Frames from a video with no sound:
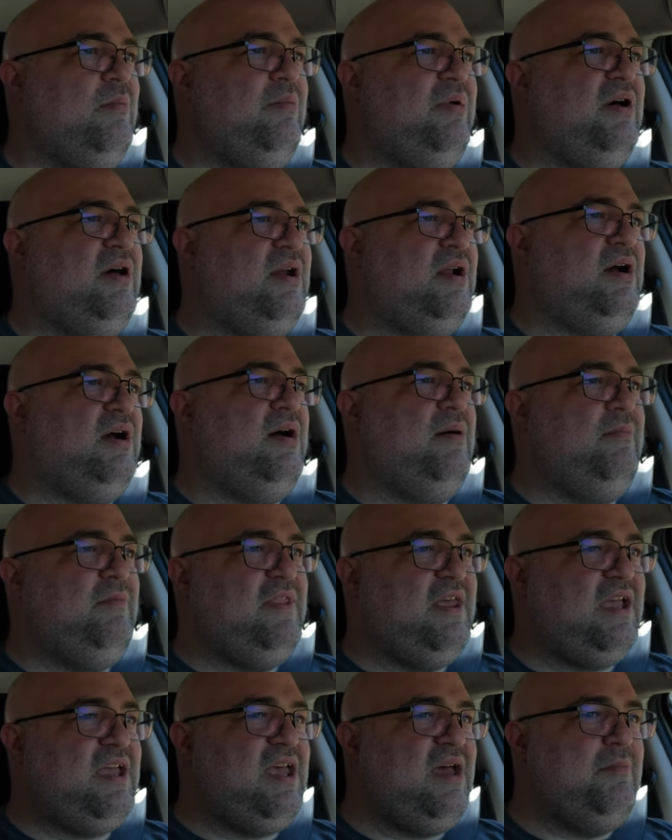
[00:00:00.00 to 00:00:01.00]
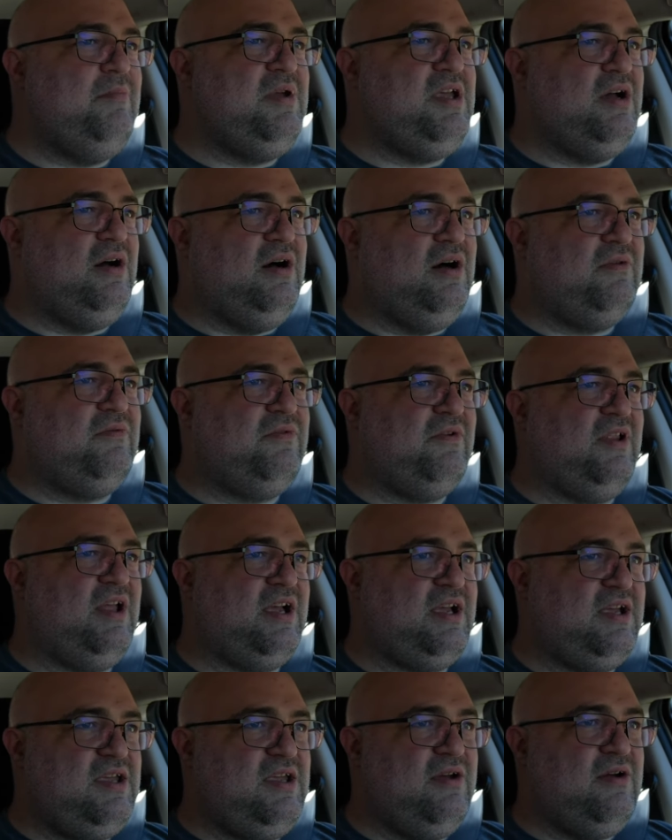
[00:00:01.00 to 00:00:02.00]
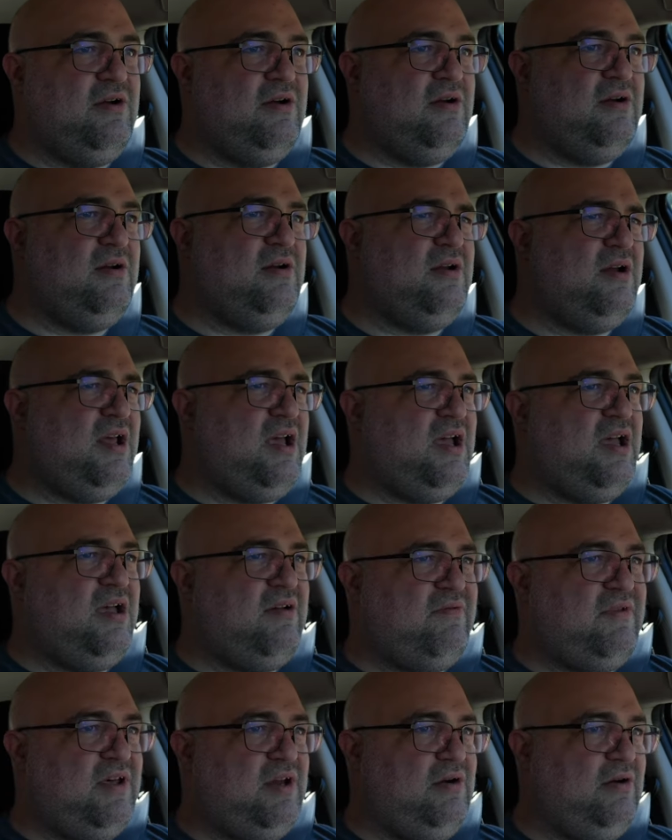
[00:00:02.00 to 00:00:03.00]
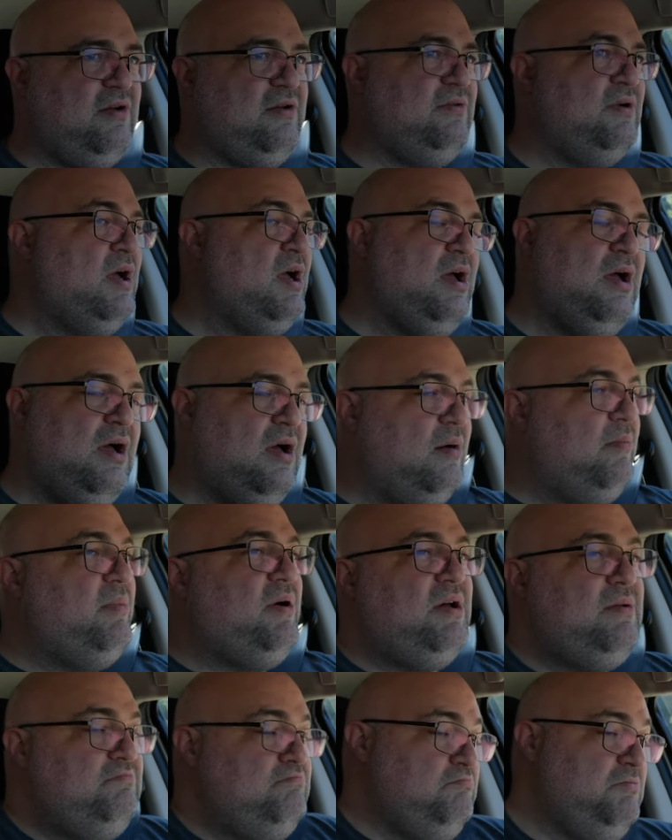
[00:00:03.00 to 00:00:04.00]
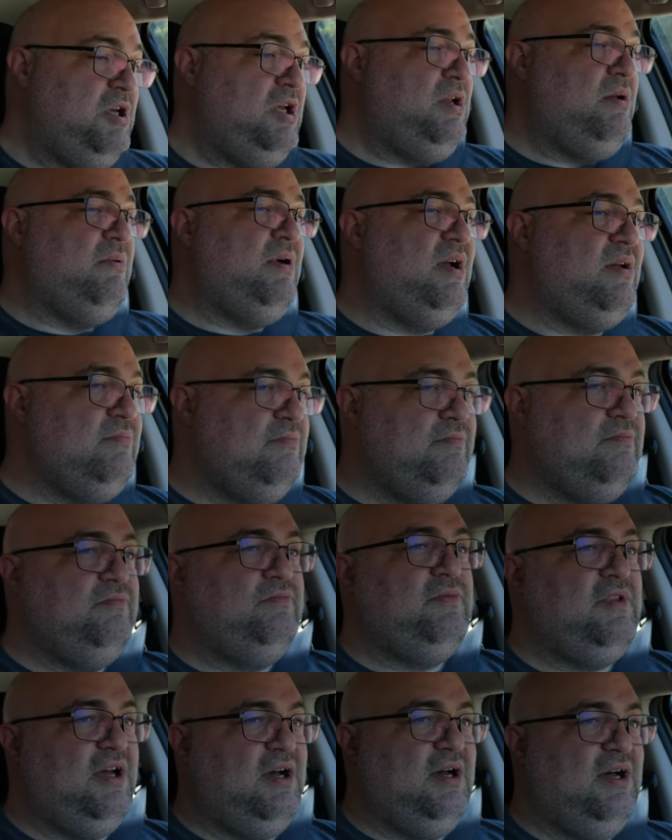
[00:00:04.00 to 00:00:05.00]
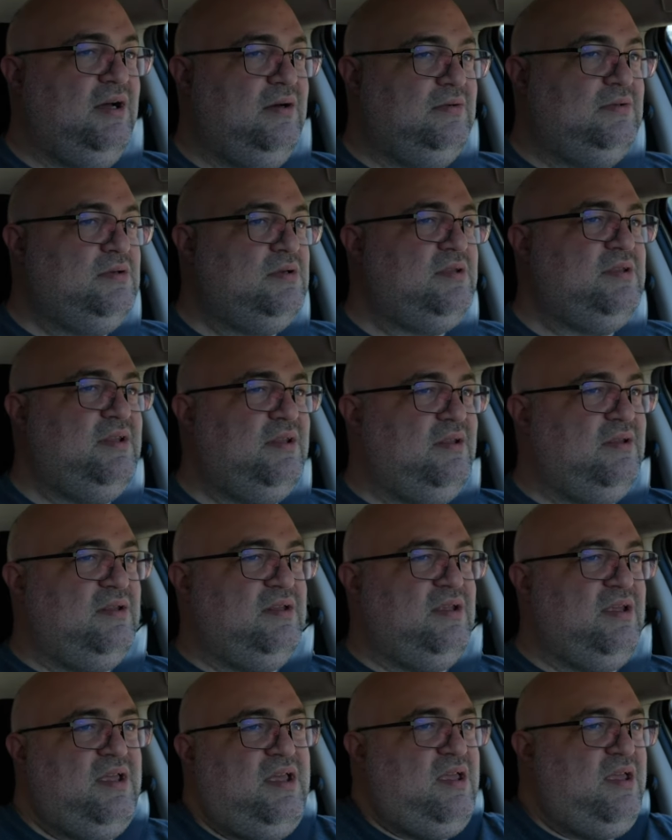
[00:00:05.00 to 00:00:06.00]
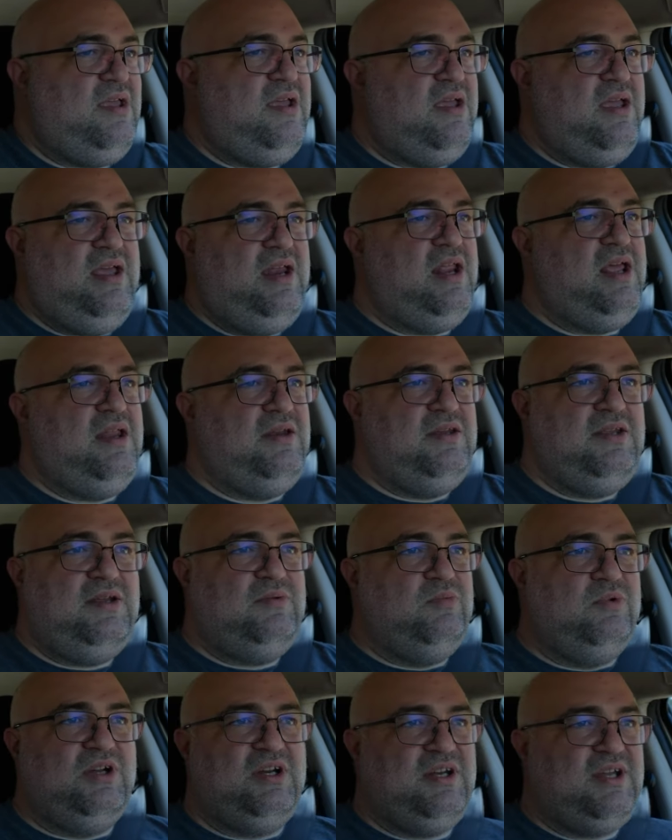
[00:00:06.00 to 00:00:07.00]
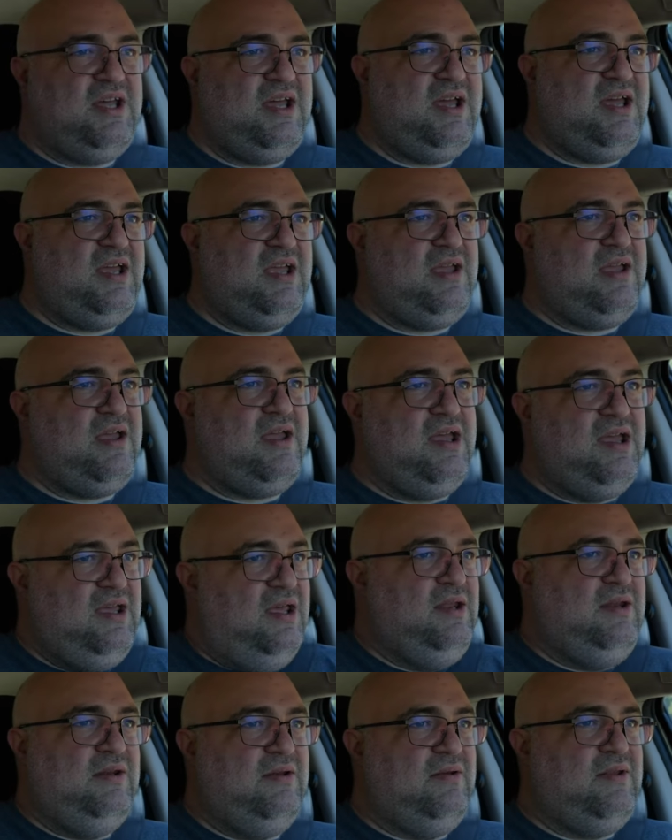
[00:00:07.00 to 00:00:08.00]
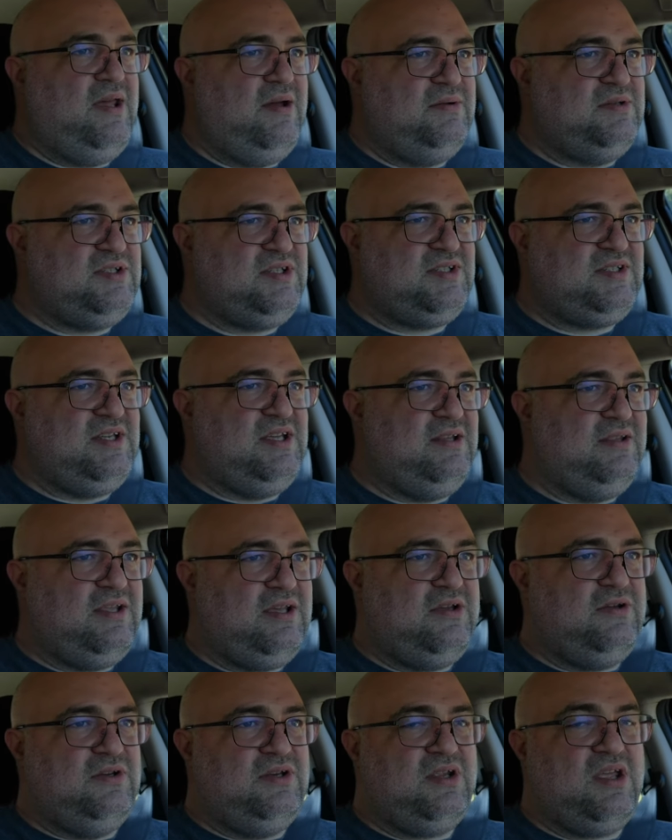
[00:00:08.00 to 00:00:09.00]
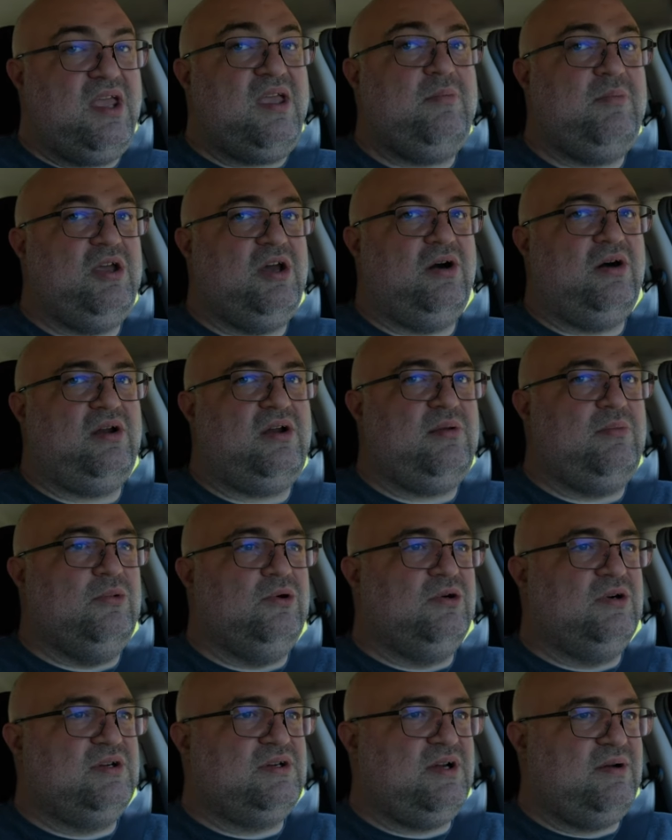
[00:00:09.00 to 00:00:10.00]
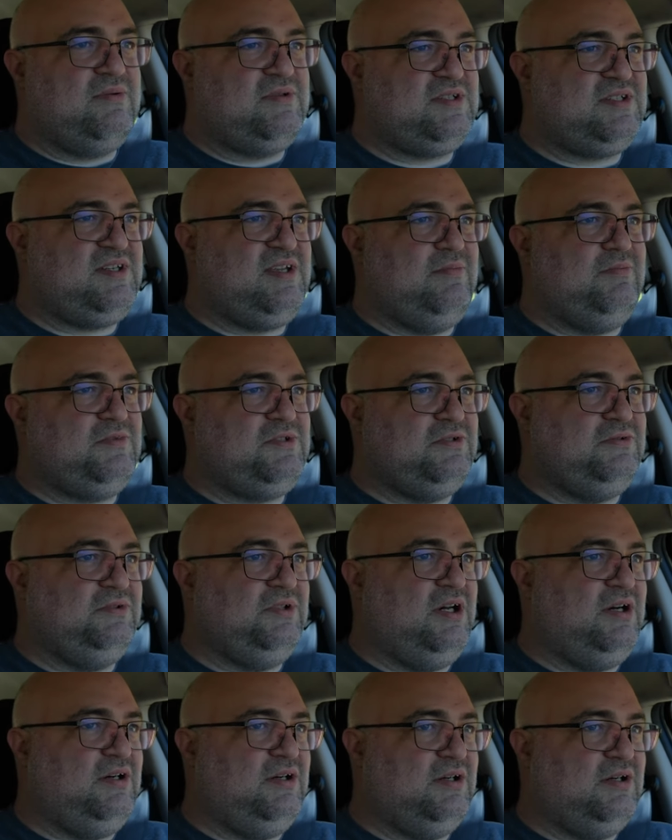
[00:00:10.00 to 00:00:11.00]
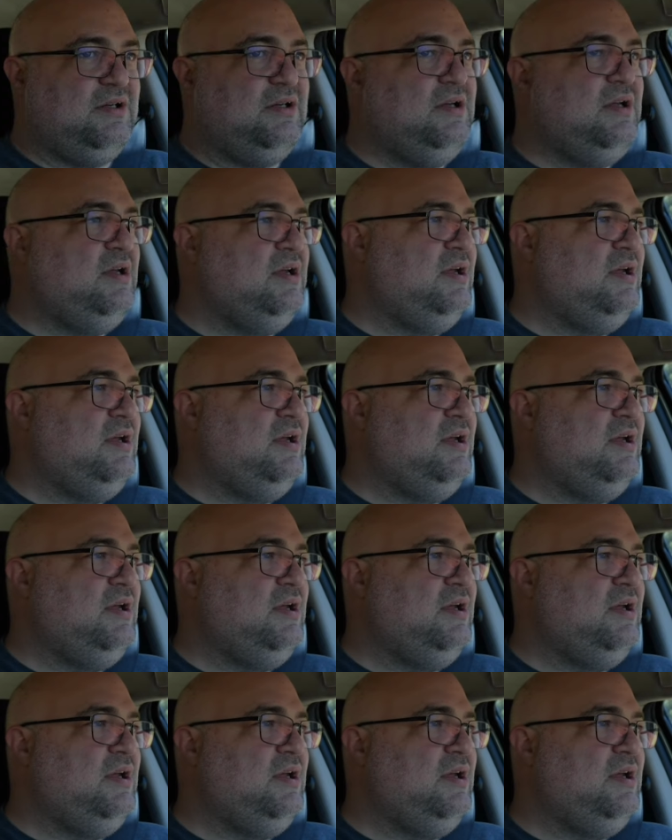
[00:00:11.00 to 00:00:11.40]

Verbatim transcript: but um, they kept me on for like a year and a half. I don't know. But anyway, uh, it ended one day, and that was just it. They couldn't keep me on anymore. I was temp too long,